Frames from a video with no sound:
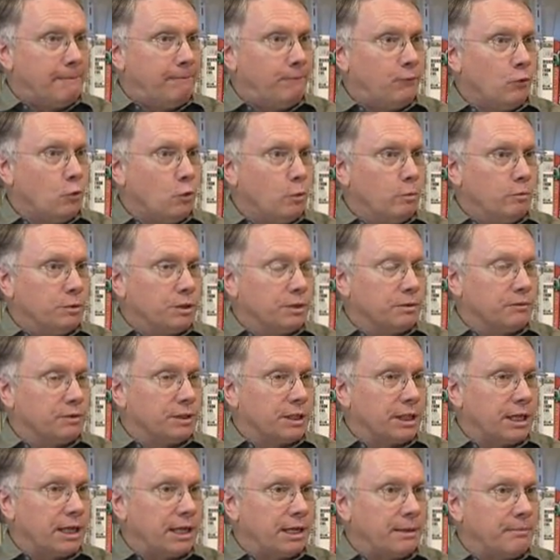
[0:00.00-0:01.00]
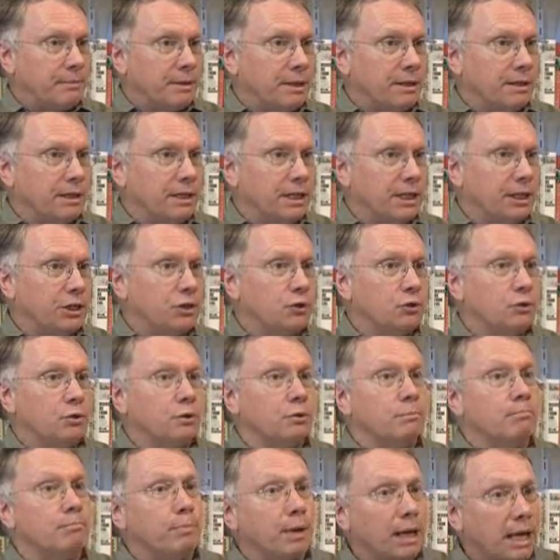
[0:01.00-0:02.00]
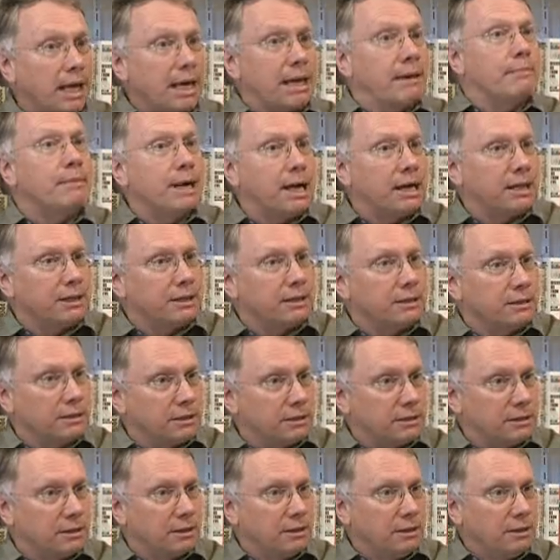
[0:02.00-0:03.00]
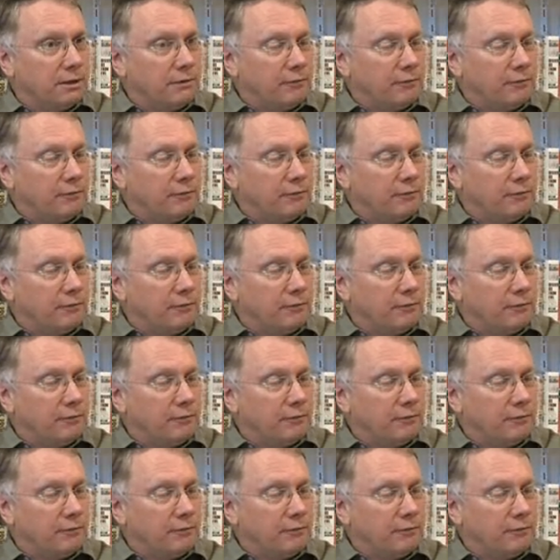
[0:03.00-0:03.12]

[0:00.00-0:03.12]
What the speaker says: forms of shame that lead you to blame others